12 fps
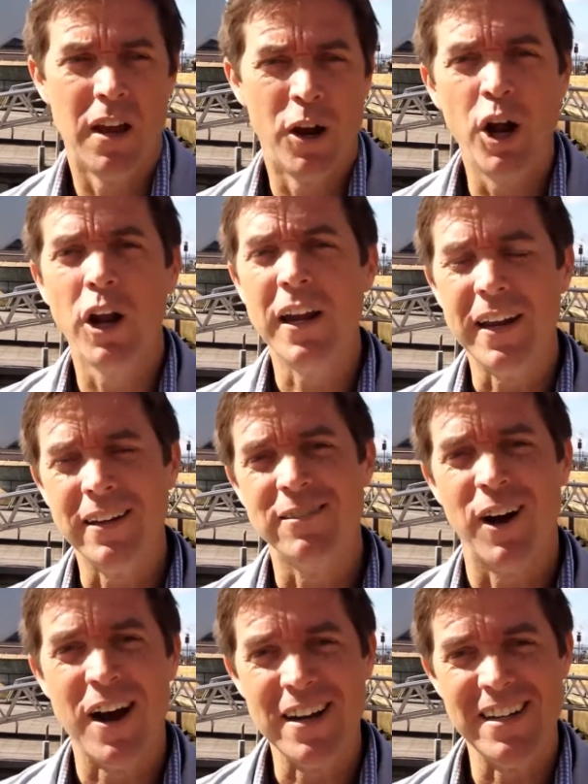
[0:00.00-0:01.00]
early
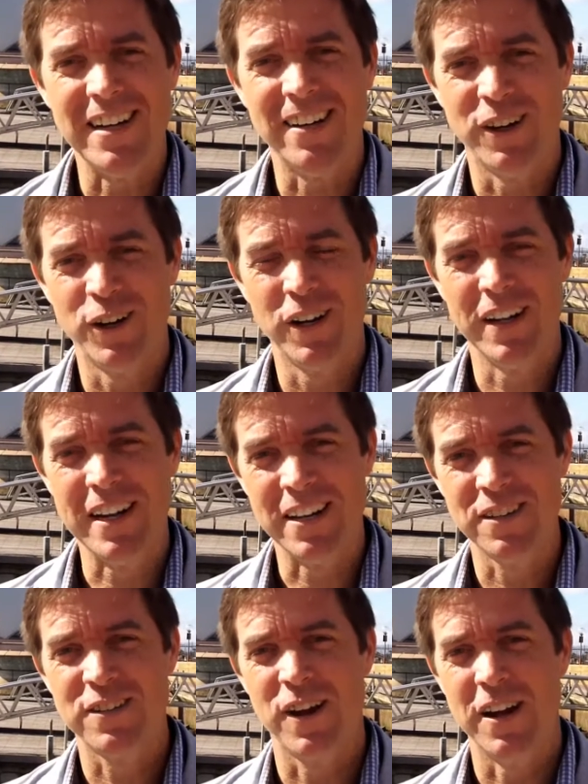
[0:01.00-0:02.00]
idea, an
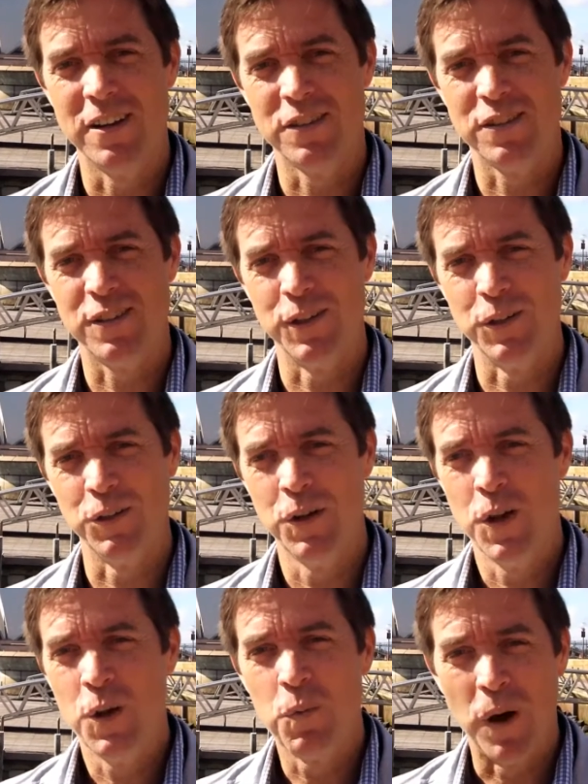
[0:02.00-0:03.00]
early insight as to
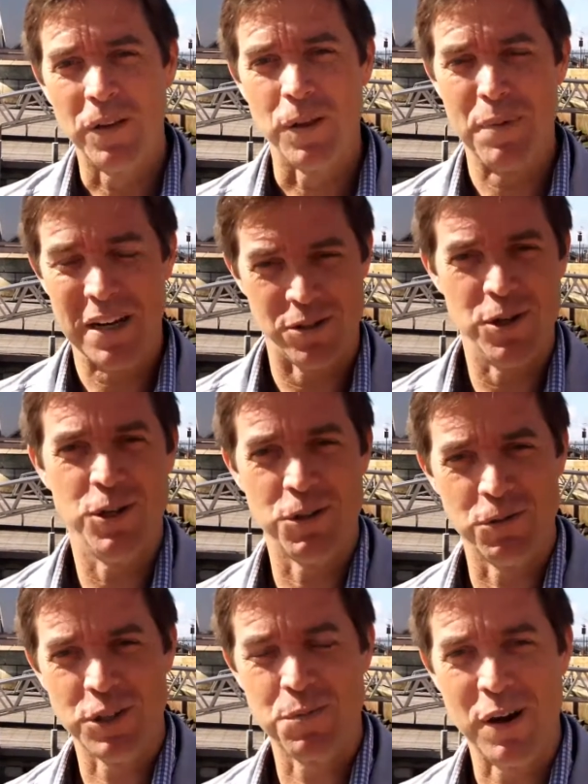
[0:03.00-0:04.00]
what the best
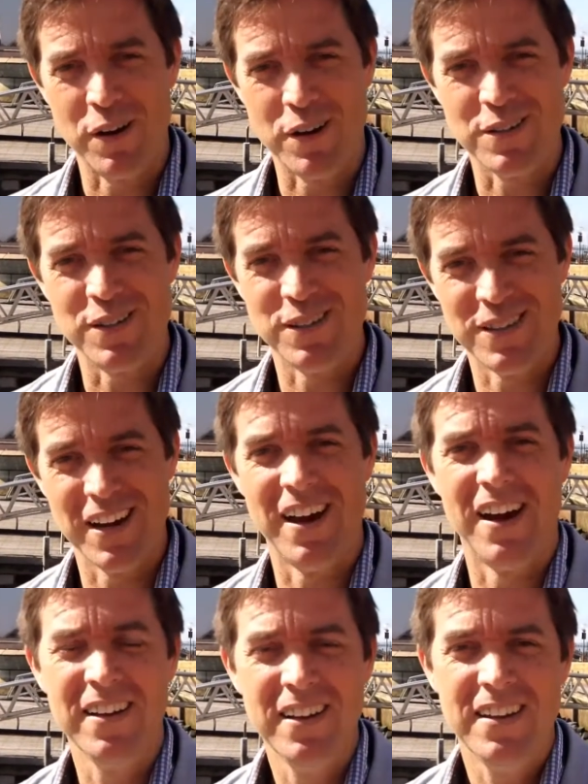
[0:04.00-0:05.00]
user experiences
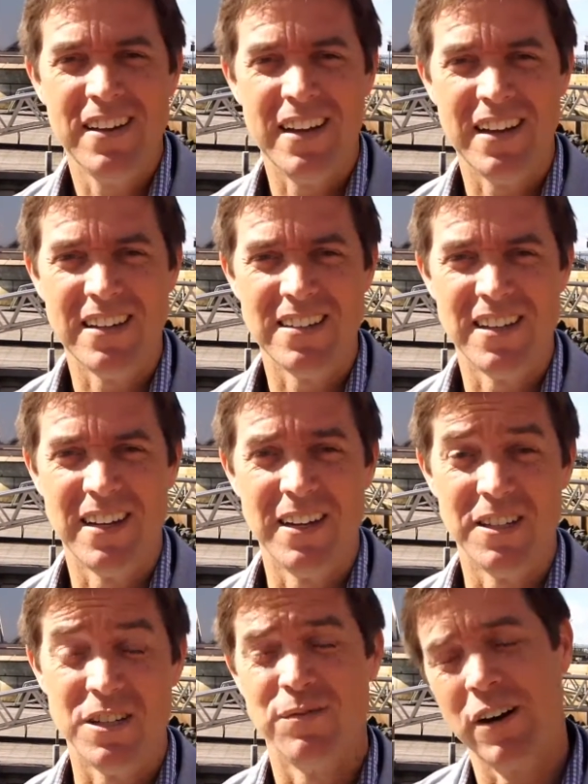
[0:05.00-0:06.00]
are, and
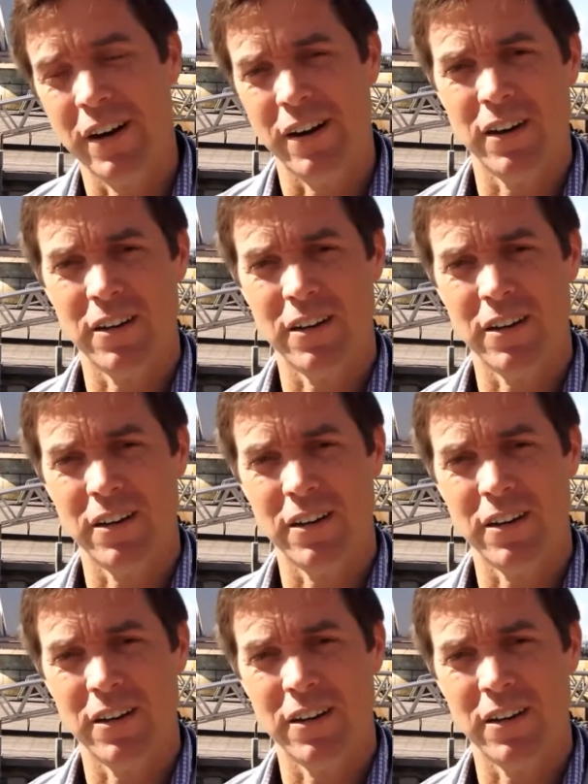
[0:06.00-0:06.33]
it's a very